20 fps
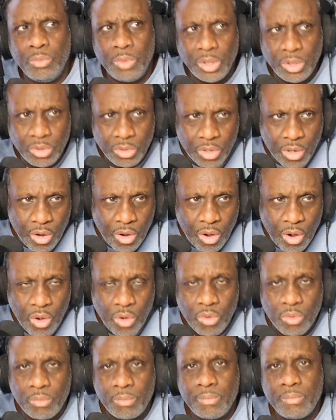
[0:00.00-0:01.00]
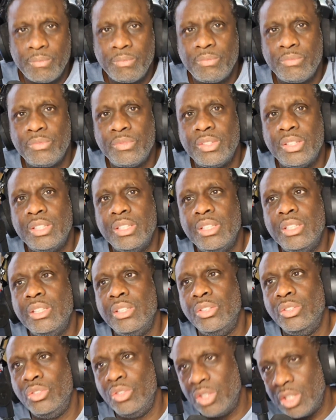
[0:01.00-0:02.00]
When you go home,
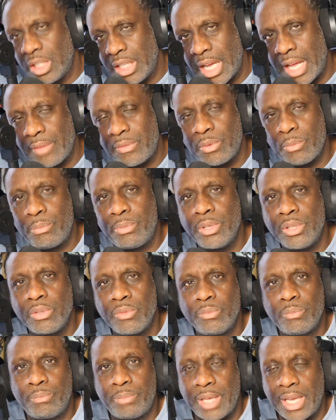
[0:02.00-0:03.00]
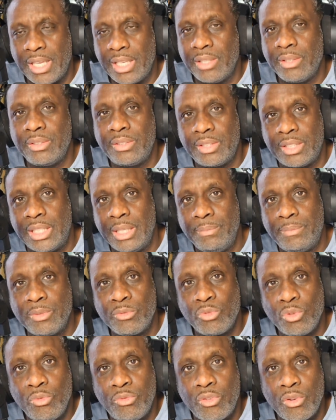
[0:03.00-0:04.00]
you're gonna have to pay to keep
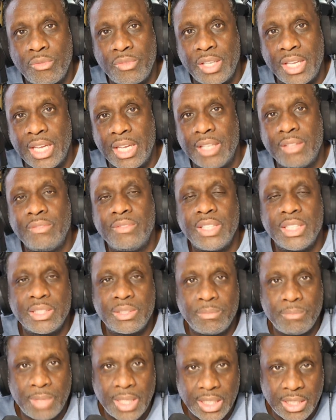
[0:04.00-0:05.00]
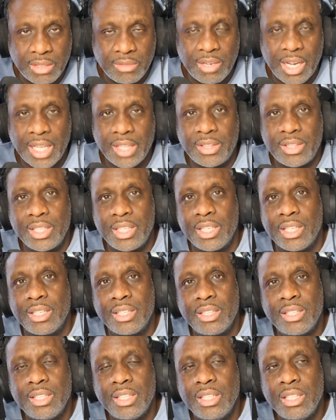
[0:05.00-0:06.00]
the roof over your head. There's money right
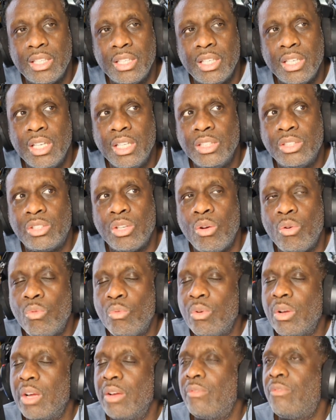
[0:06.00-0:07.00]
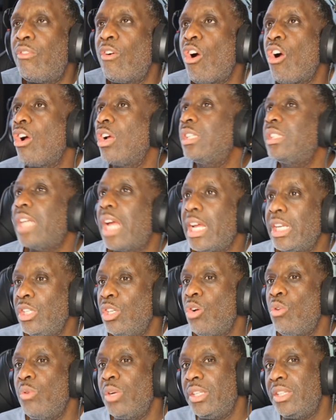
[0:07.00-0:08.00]
there. So far as I
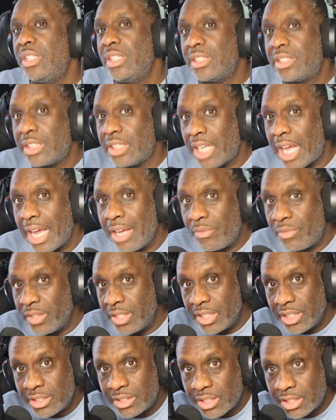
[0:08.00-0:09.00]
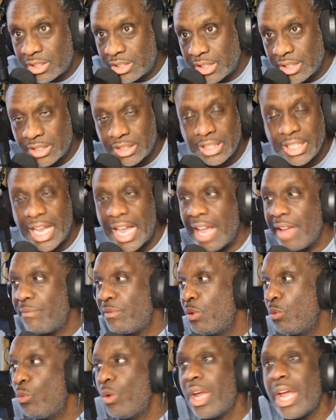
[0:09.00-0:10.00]
know, in this life, in this existence,
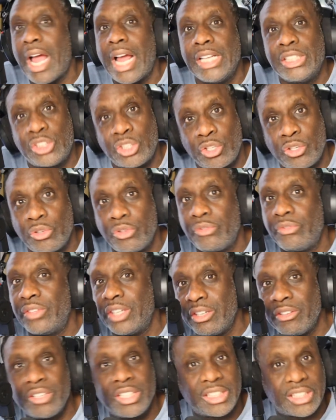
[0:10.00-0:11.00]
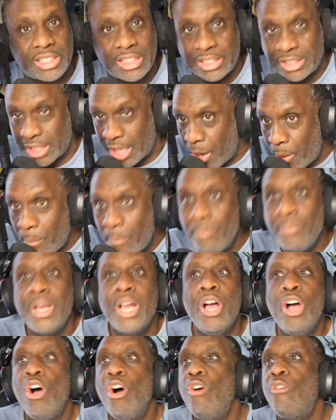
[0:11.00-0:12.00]
everywhere I turn, there is some
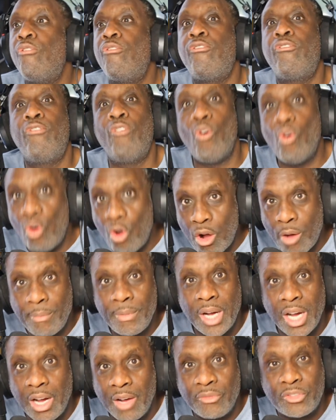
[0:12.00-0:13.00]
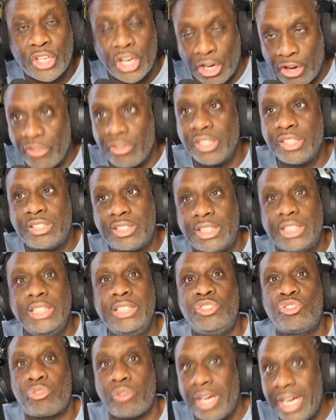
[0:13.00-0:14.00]
form of
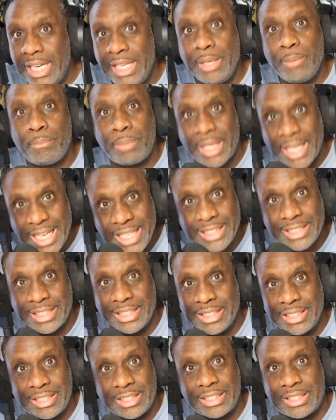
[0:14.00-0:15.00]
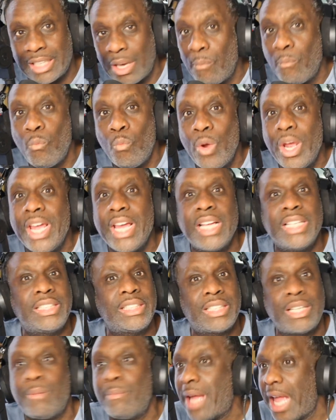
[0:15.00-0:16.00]
currency trading places
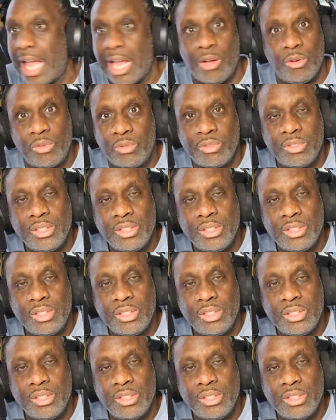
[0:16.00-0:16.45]
somewhere, somehow.